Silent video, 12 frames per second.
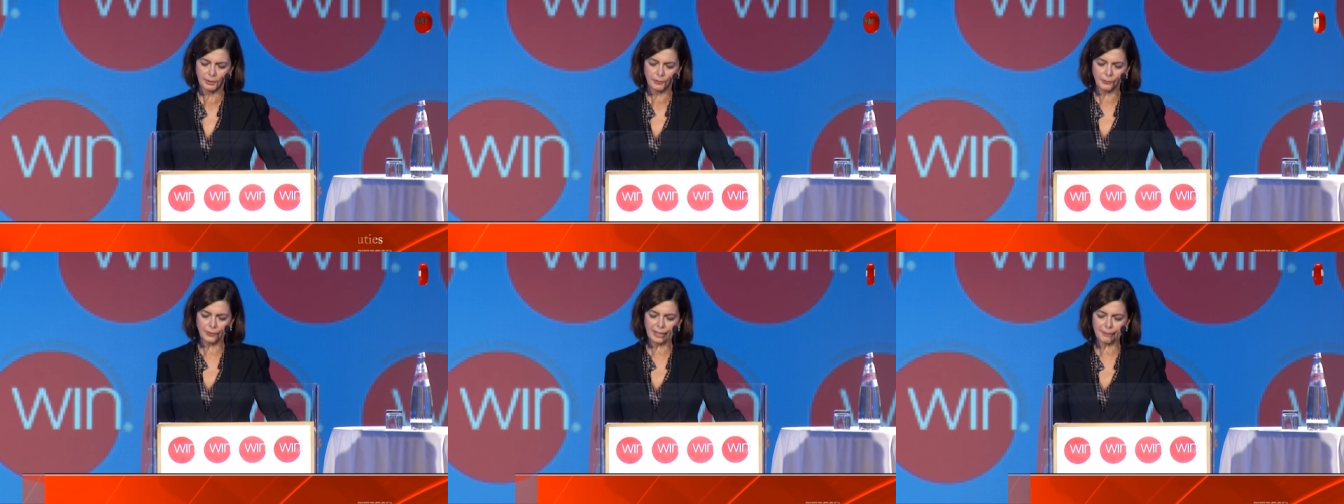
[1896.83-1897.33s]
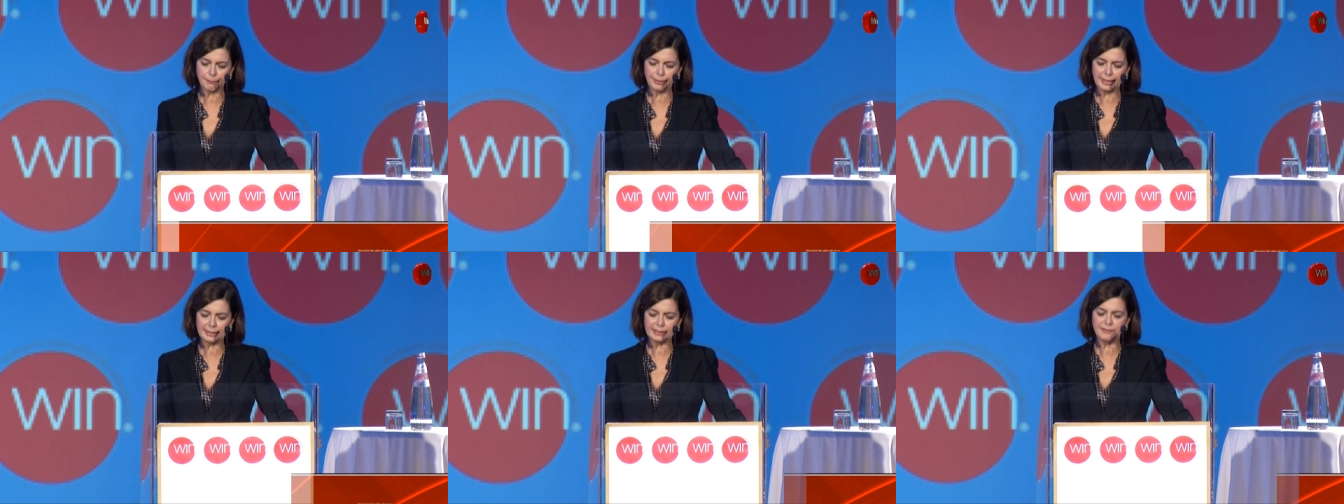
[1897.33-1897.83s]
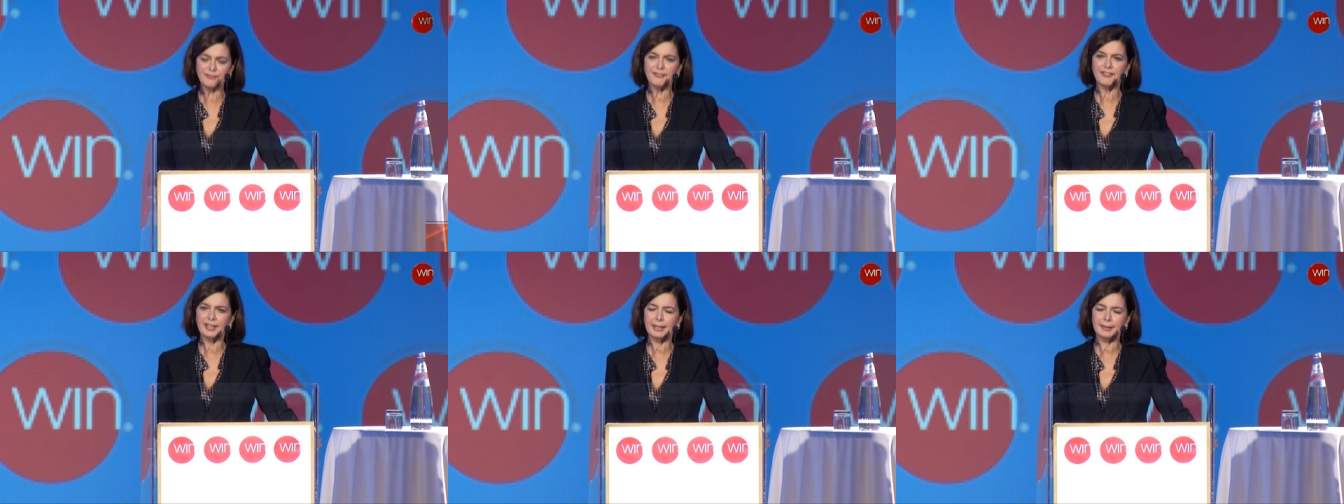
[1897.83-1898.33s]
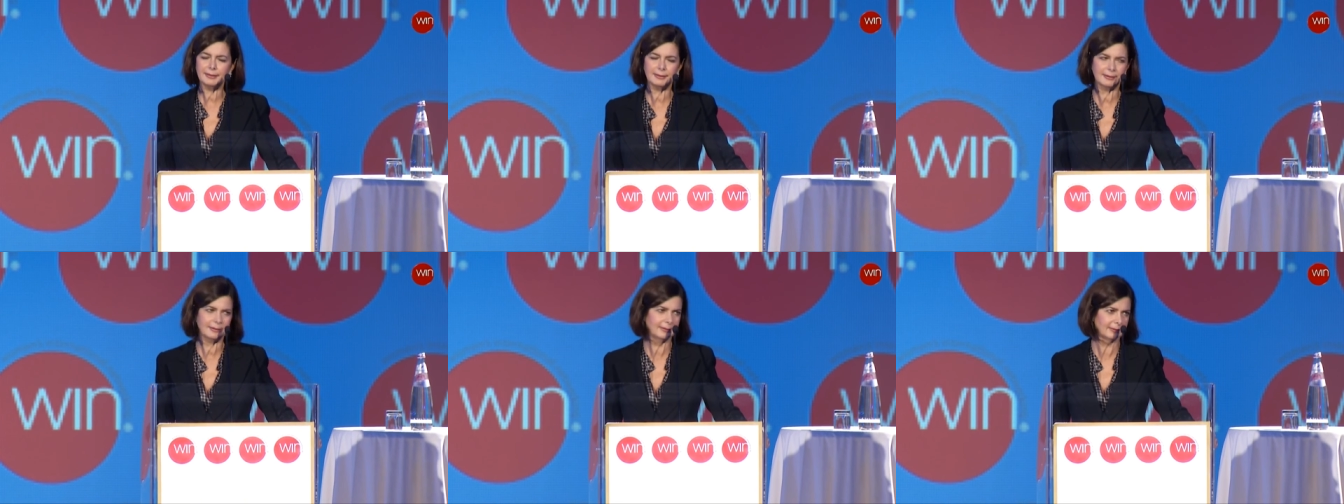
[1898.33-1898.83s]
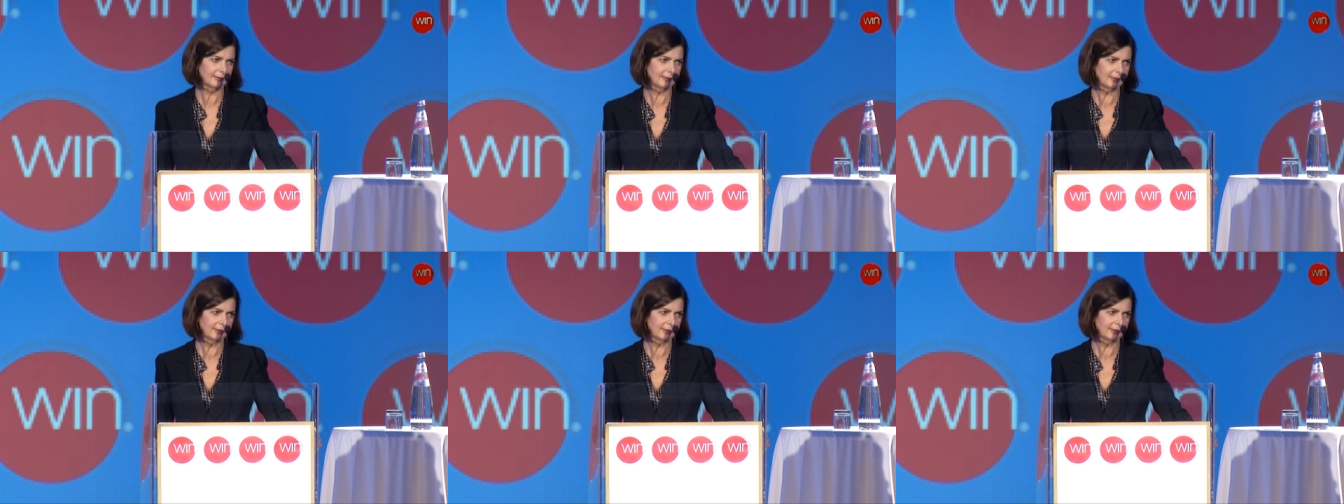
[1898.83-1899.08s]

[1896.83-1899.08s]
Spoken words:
we are being invaded